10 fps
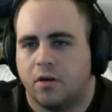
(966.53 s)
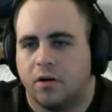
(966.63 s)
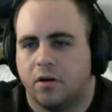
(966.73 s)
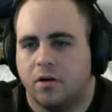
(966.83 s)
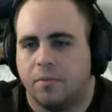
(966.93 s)

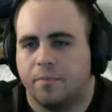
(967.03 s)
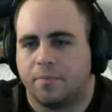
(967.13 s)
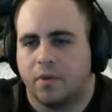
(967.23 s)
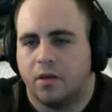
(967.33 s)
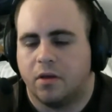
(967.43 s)

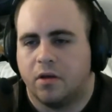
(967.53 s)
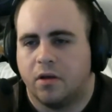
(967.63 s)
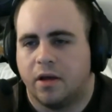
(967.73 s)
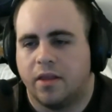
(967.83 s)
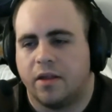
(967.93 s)
Um,
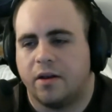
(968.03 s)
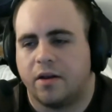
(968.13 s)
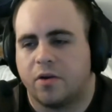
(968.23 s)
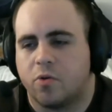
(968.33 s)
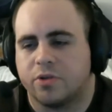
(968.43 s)
and
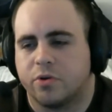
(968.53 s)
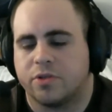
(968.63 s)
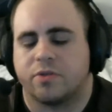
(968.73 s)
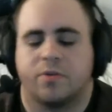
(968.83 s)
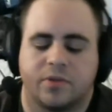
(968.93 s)
then of course